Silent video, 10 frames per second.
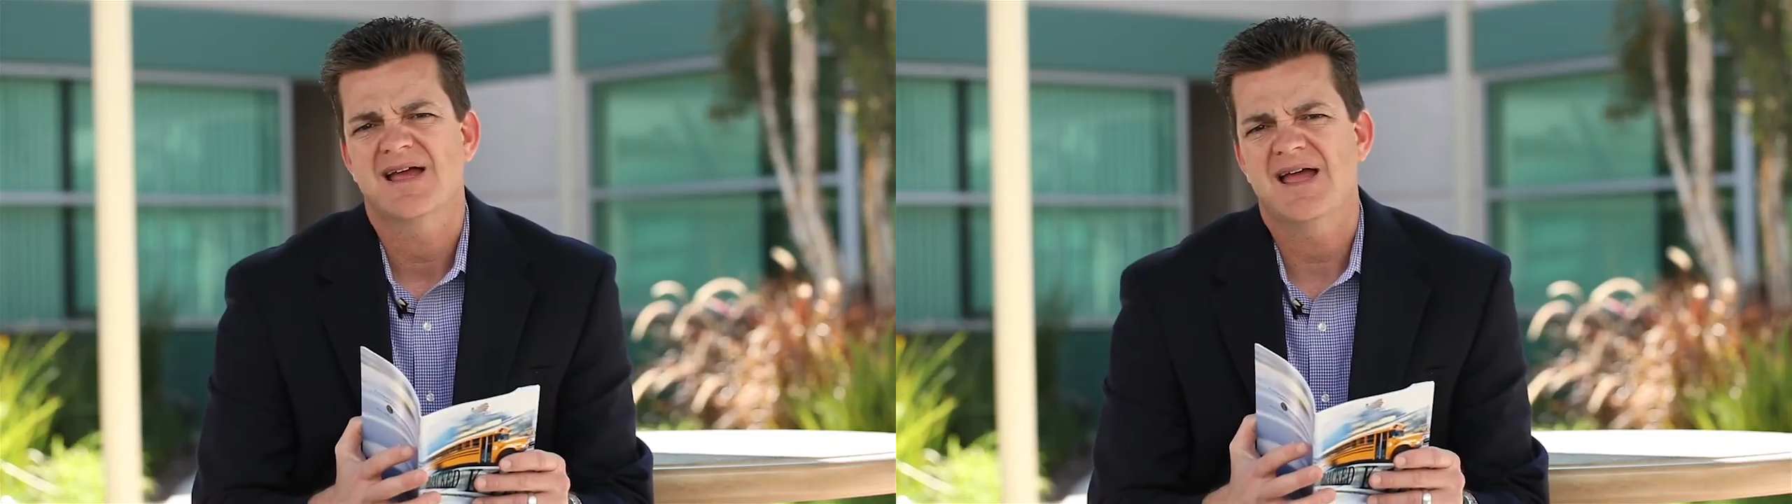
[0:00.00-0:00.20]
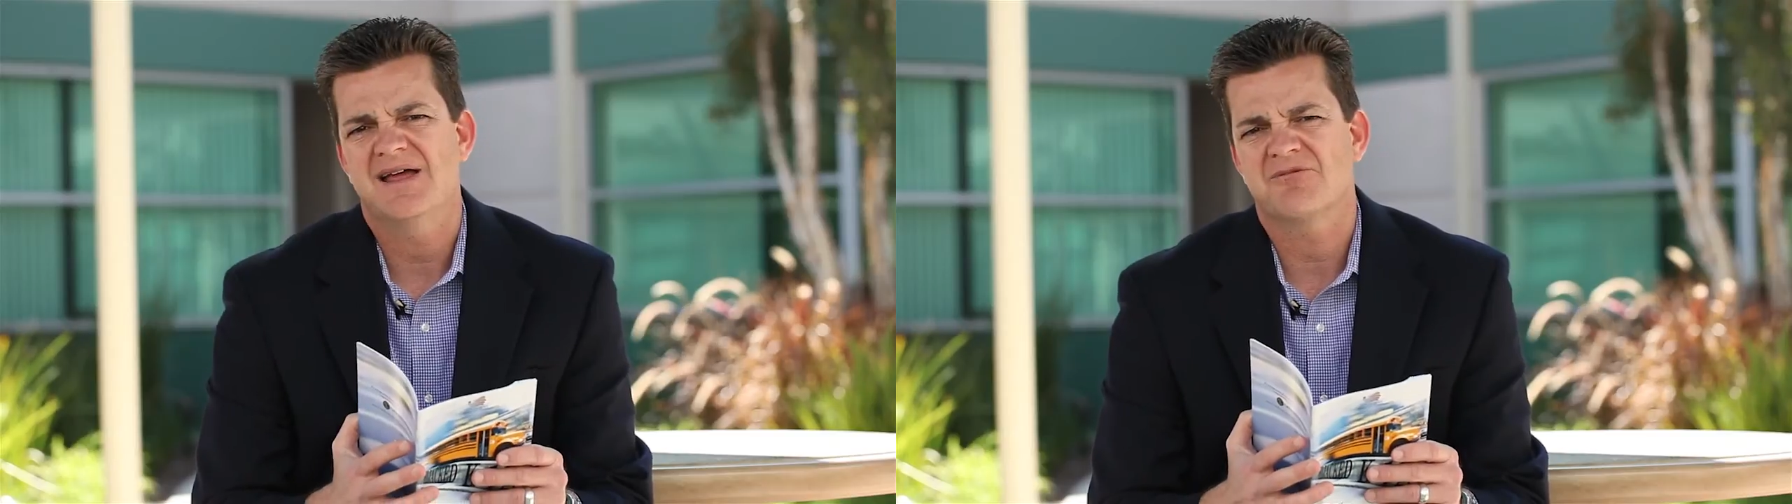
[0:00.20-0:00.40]

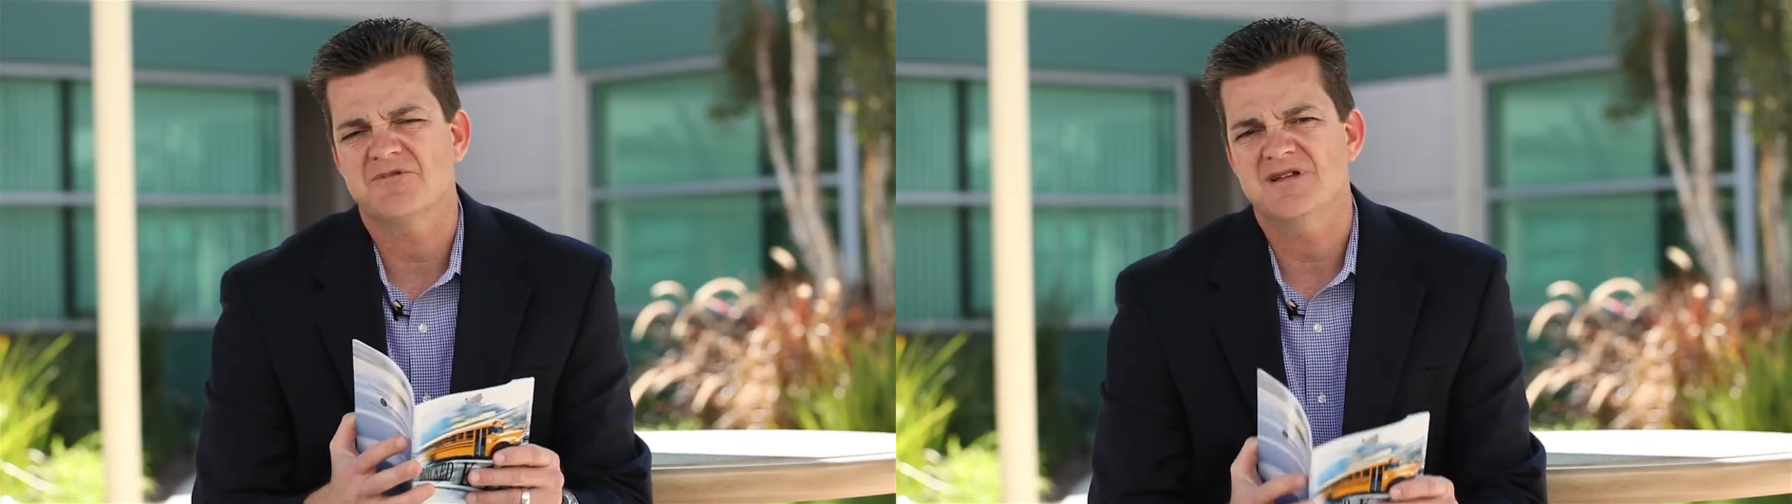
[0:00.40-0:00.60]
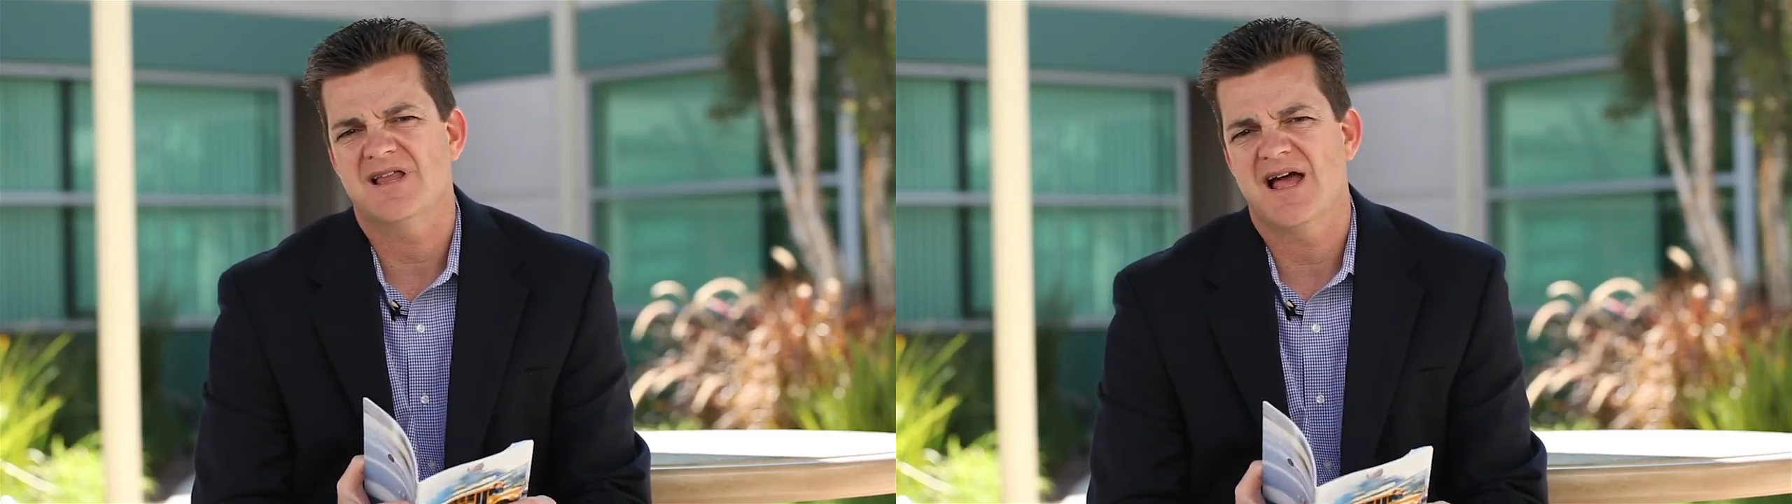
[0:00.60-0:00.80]
and
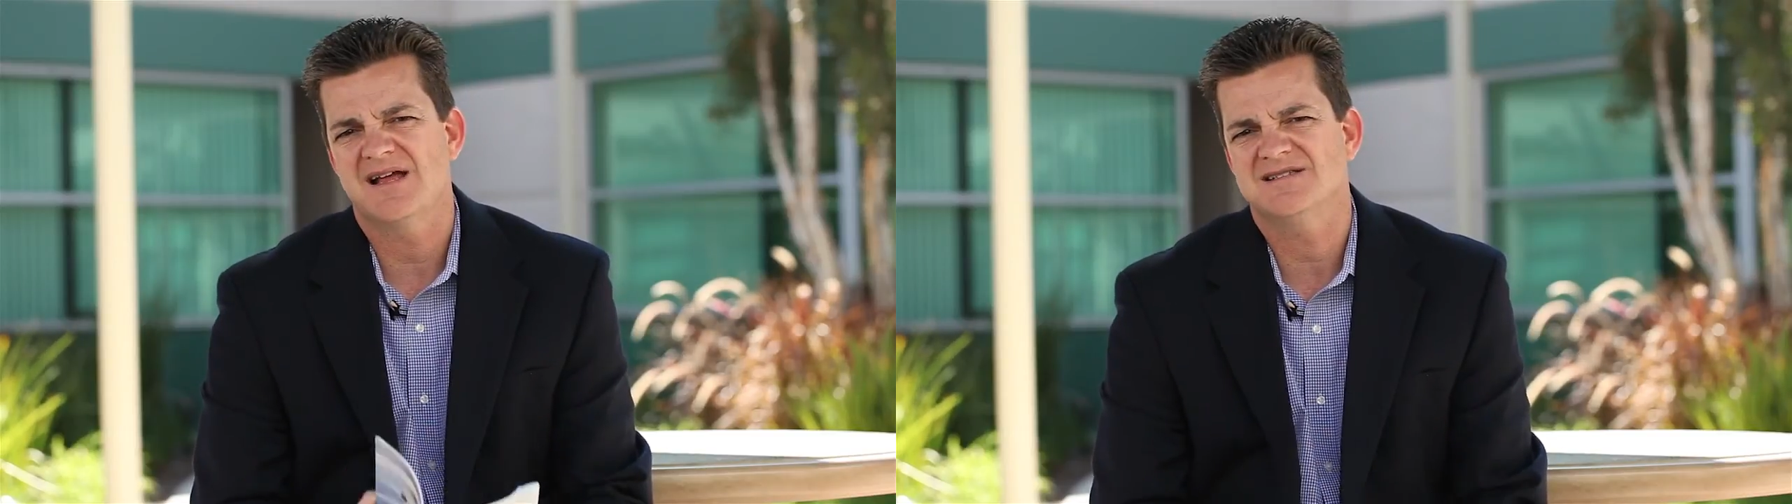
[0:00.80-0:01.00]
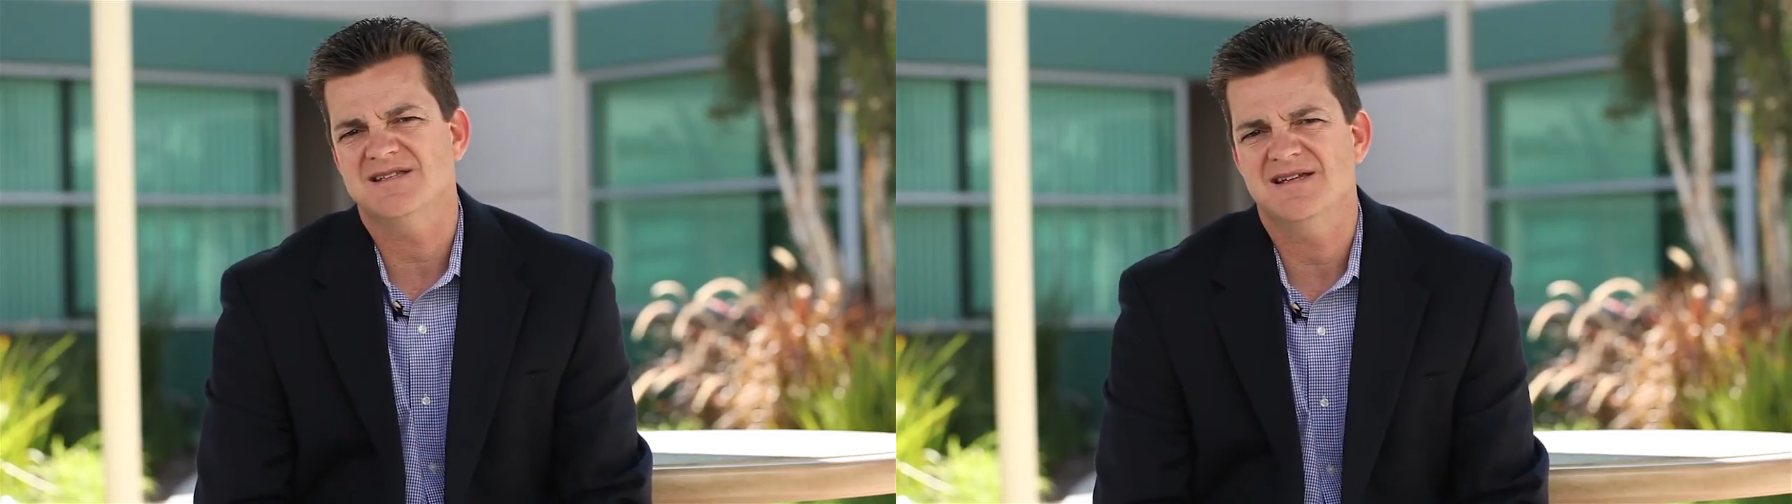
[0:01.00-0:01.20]

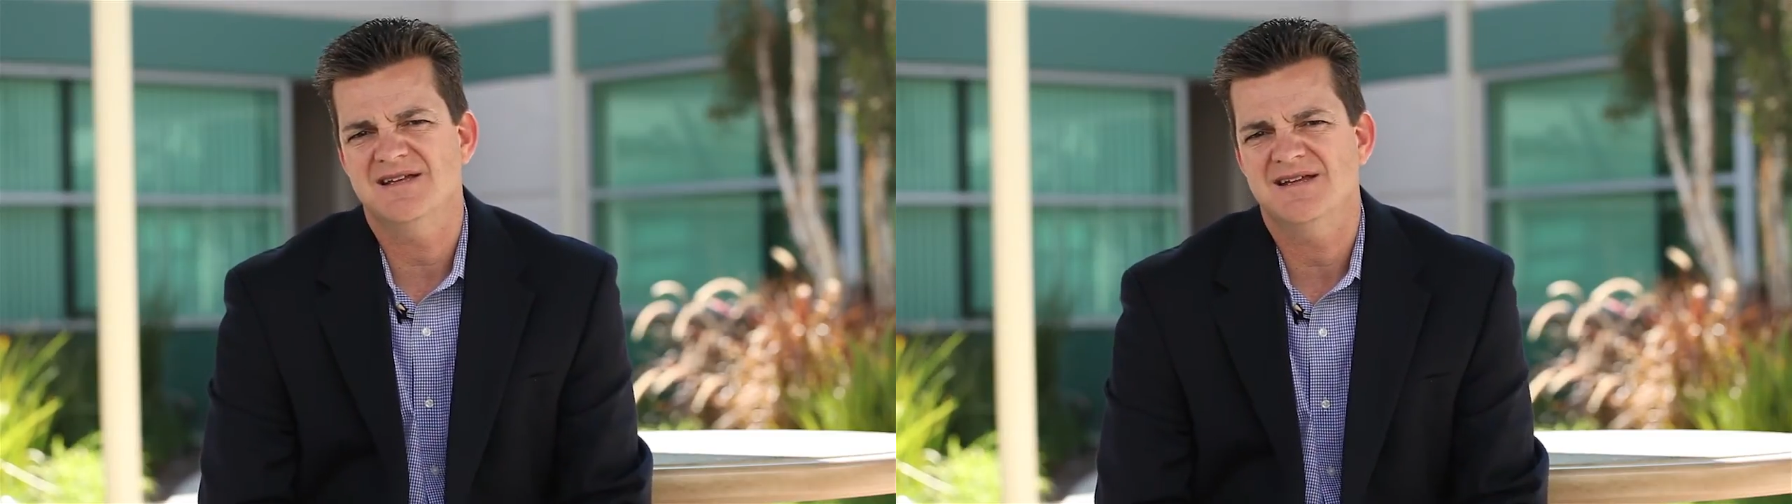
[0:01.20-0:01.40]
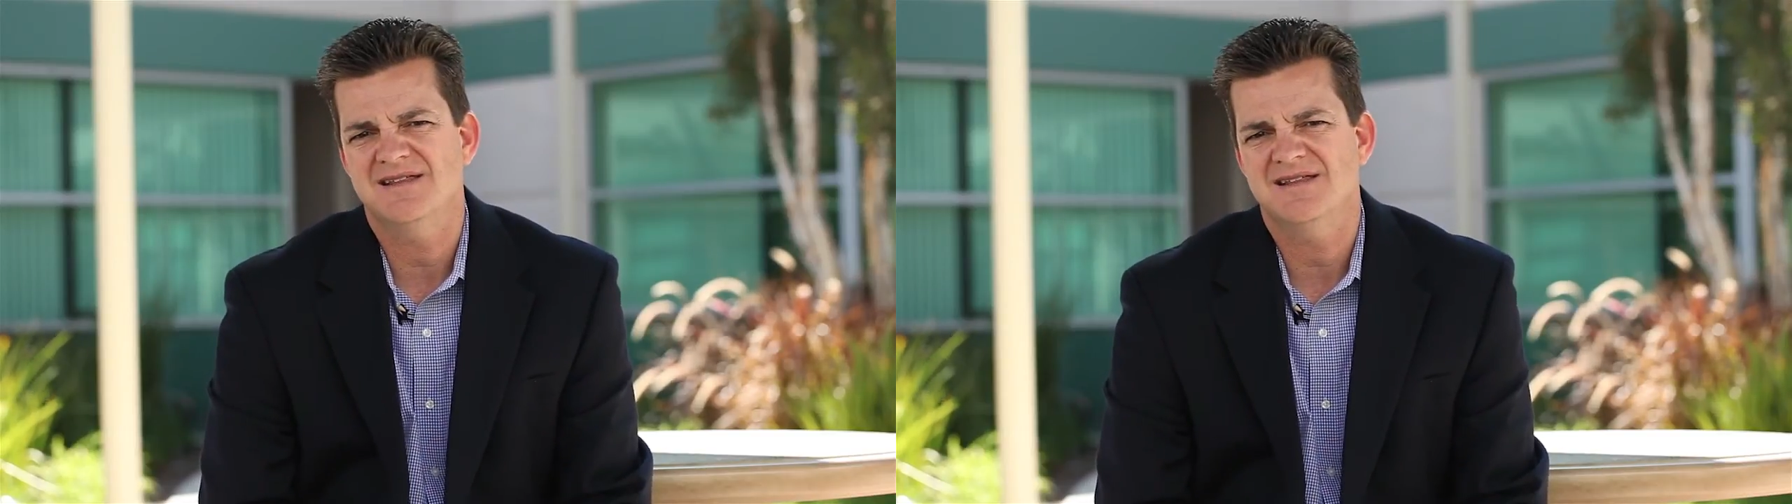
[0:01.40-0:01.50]
realize the